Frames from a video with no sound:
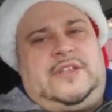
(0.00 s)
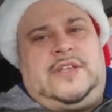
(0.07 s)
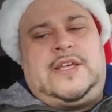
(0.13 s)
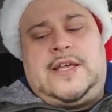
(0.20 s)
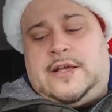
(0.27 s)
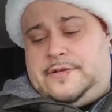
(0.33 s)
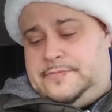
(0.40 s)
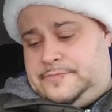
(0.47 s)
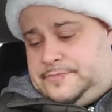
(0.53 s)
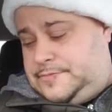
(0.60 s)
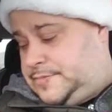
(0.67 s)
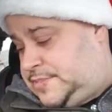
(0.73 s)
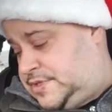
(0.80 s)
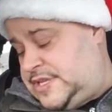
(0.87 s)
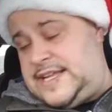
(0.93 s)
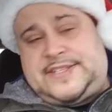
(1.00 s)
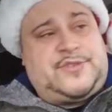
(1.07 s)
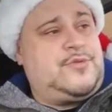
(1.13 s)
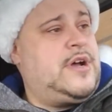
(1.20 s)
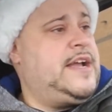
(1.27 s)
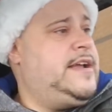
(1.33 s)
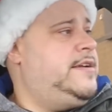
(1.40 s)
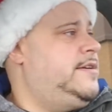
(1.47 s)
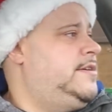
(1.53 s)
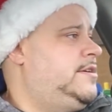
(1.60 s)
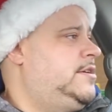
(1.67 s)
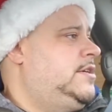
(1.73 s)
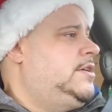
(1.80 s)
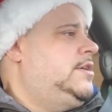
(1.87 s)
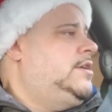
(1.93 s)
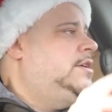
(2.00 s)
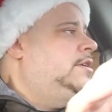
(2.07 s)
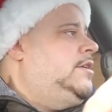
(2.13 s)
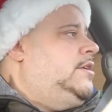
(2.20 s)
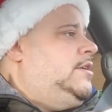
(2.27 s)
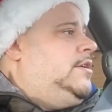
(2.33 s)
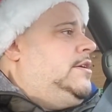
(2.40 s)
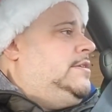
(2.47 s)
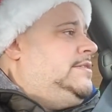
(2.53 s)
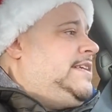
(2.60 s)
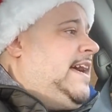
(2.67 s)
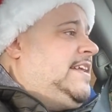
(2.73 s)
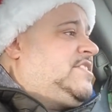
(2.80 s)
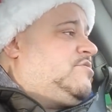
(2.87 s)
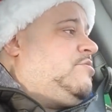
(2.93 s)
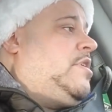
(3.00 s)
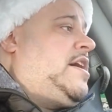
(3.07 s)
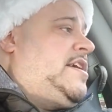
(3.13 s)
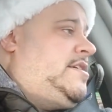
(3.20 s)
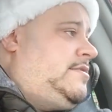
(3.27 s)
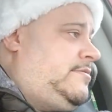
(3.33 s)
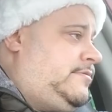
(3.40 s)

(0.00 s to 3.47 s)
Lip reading: Yeah, that's why. That's why.